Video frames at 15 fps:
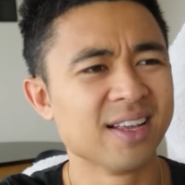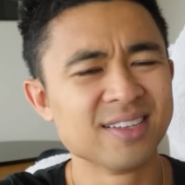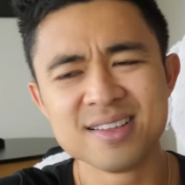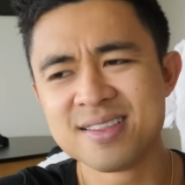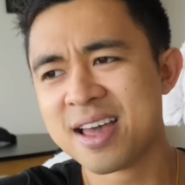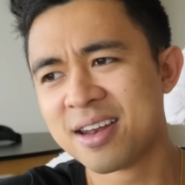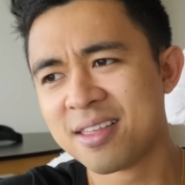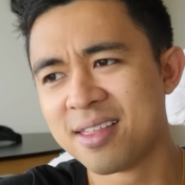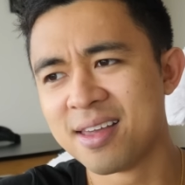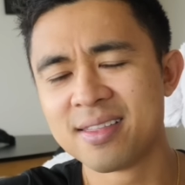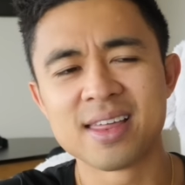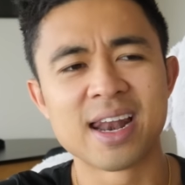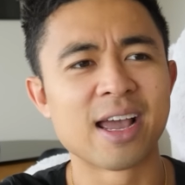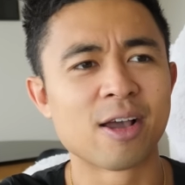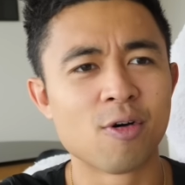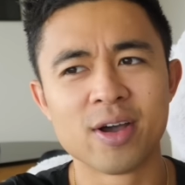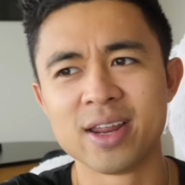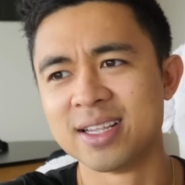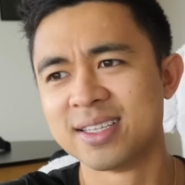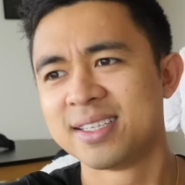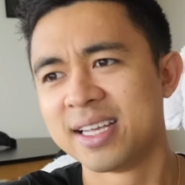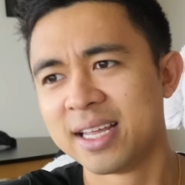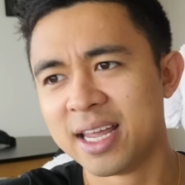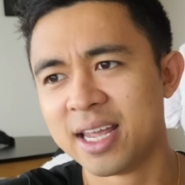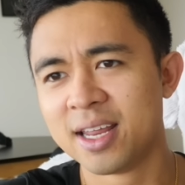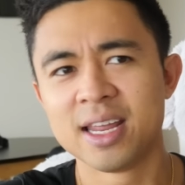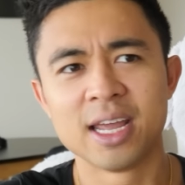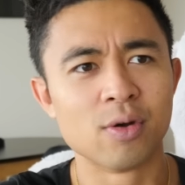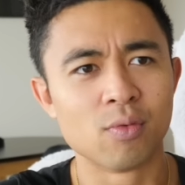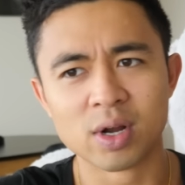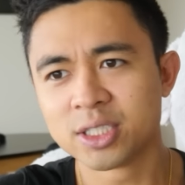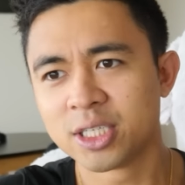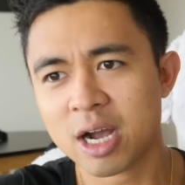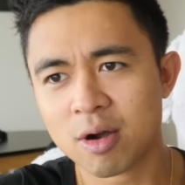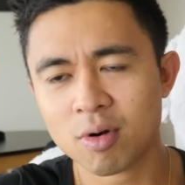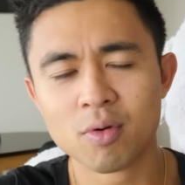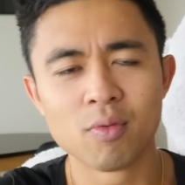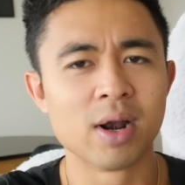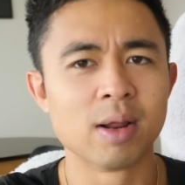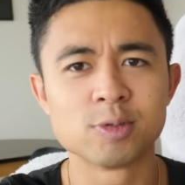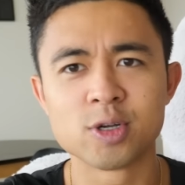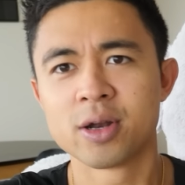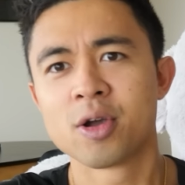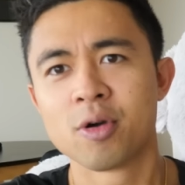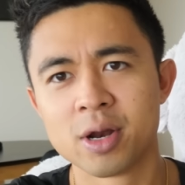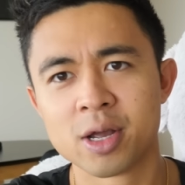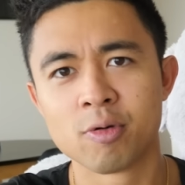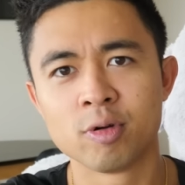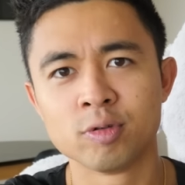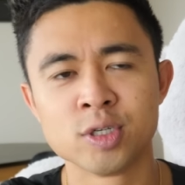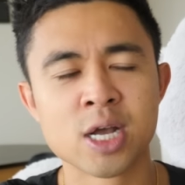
Isn't that a thing that I go ahead and sit in in rush hour when I'm trying to go to go to a